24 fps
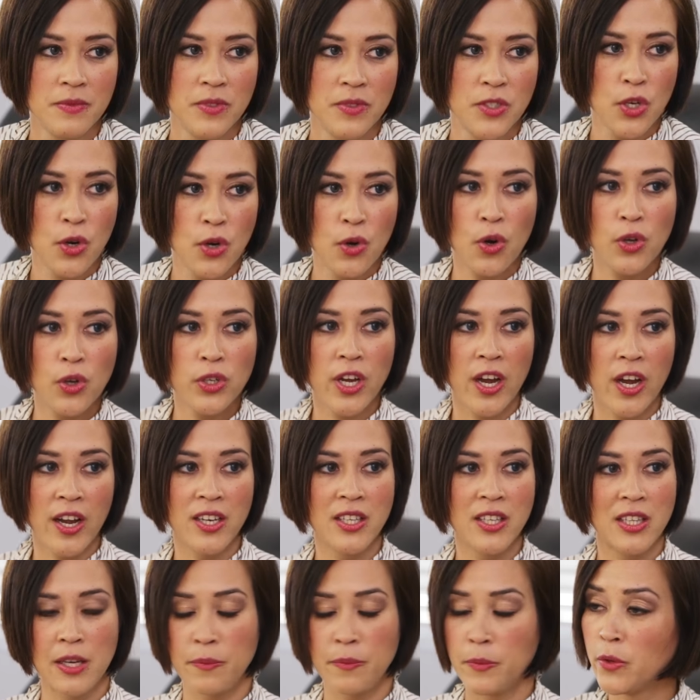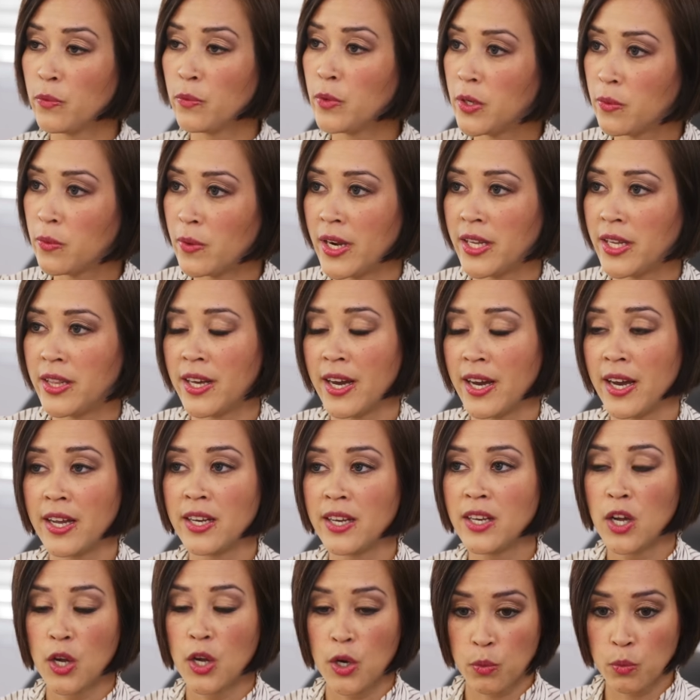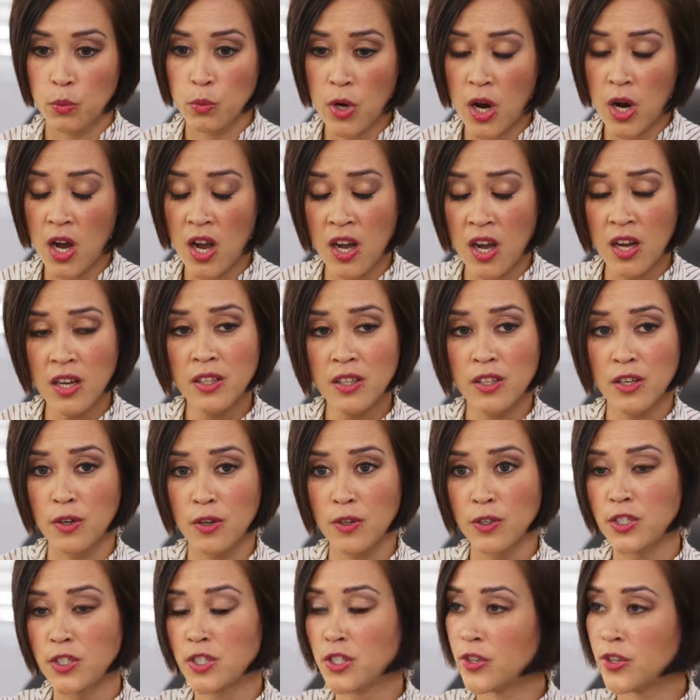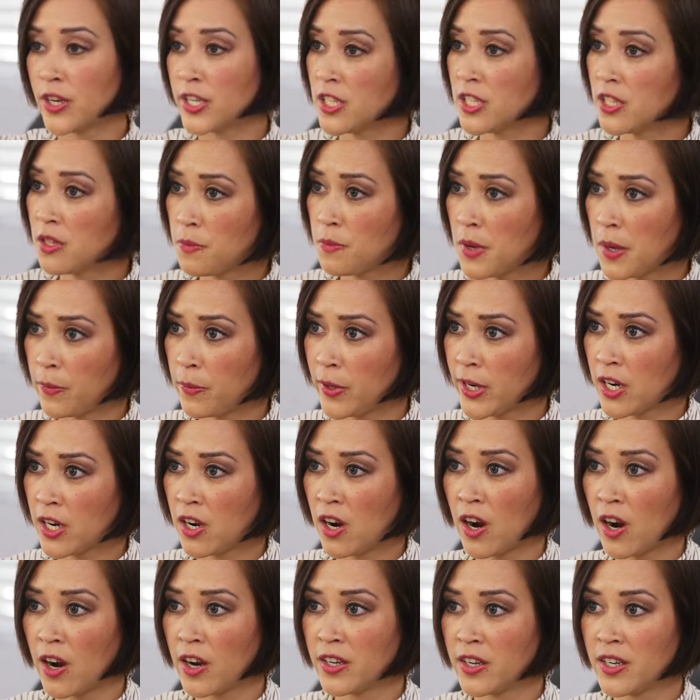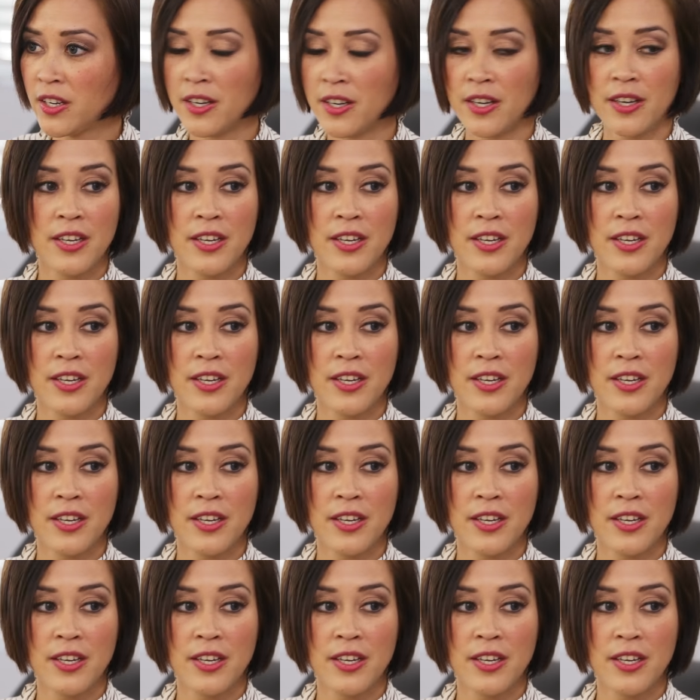So hold on, let me rewind that. Raw goes straight to the memory card.